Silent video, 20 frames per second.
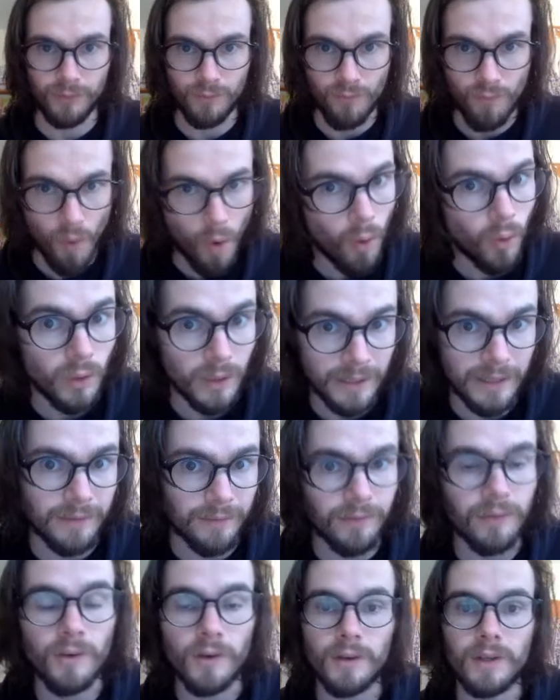rolling
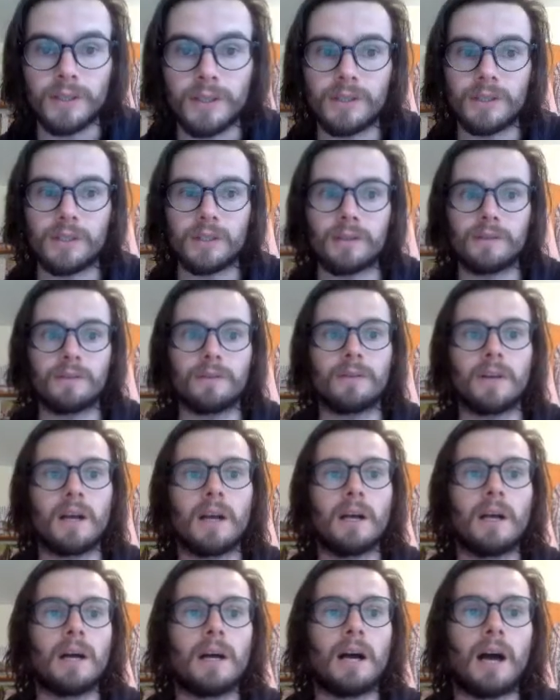for initiative
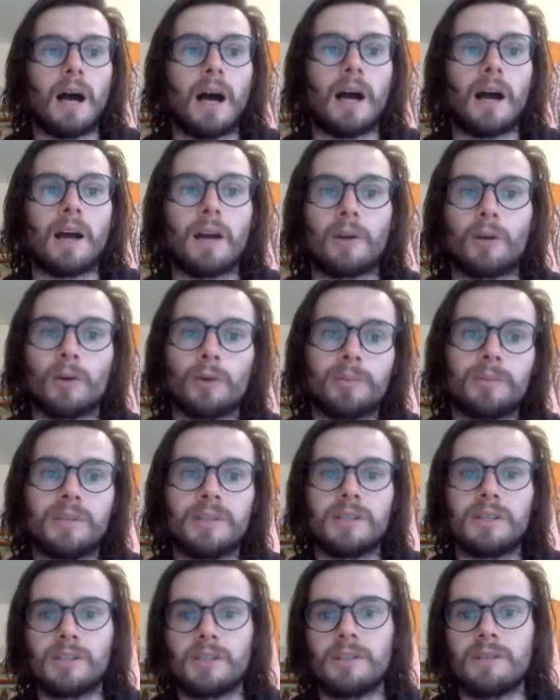are grouped
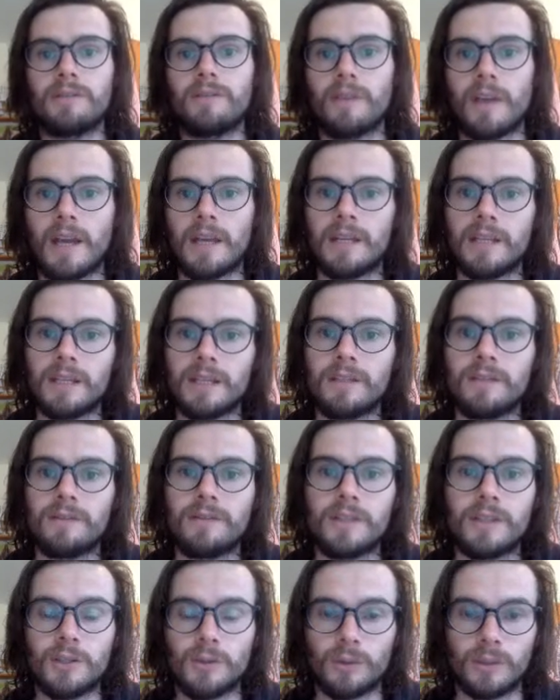initiative and
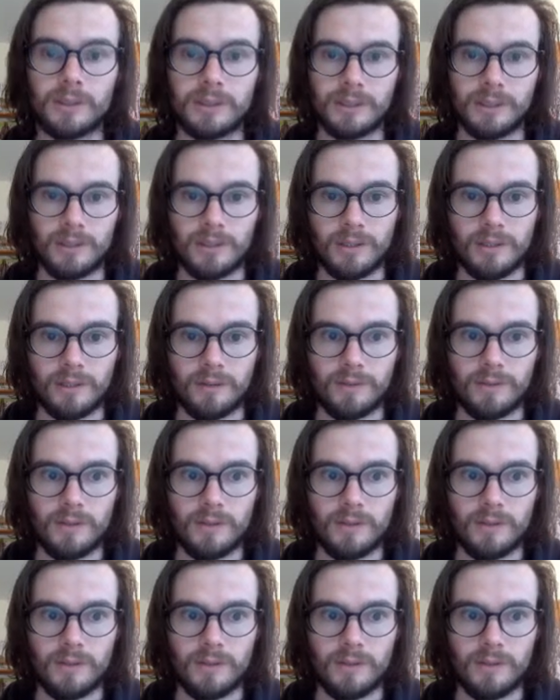individual initiative.